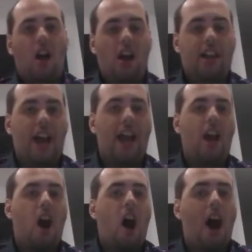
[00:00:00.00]

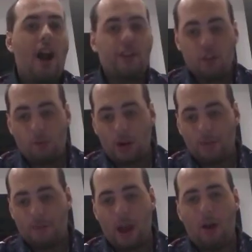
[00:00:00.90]
Okay, I do want
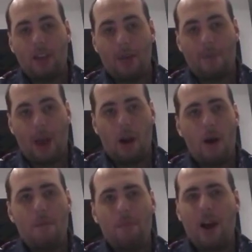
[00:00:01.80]
that power,